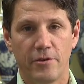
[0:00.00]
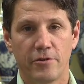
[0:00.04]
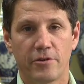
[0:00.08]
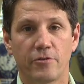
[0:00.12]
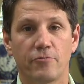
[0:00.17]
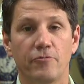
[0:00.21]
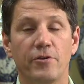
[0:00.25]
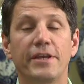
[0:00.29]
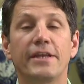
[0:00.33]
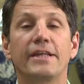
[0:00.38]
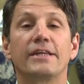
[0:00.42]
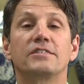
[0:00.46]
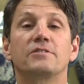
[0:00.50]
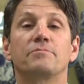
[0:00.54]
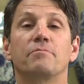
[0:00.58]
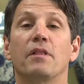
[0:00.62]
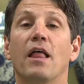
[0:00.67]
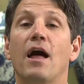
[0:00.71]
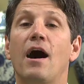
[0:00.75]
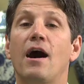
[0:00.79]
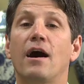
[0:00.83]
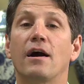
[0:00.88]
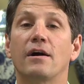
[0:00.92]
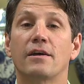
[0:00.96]
You can read his
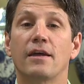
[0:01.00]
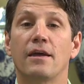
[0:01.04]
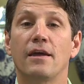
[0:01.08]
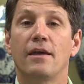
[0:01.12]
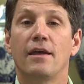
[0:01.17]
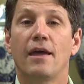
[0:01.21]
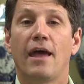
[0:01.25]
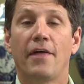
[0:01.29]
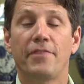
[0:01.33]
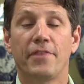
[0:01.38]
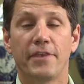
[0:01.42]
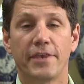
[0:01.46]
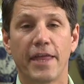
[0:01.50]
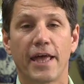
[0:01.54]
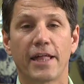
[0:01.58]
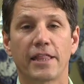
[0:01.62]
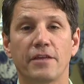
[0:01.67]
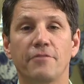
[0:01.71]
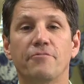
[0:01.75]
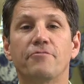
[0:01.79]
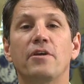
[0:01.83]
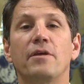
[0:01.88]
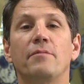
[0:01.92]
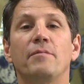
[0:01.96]
blog at
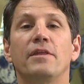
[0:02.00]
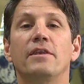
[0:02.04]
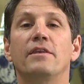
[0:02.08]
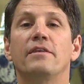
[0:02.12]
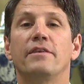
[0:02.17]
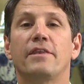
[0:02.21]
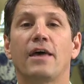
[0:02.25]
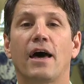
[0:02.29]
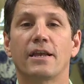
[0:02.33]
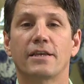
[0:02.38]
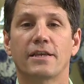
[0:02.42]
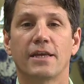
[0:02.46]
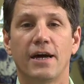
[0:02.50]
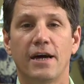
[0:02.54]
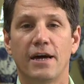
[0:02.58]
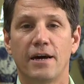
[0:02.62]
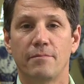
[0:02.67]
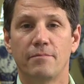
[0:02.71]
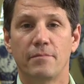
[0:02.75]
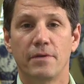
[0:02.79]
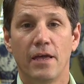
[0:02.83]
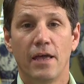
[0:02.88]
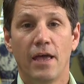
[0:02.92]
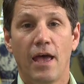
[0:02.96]

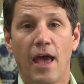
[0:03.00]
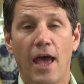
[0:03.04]
thedailyfreeman.com.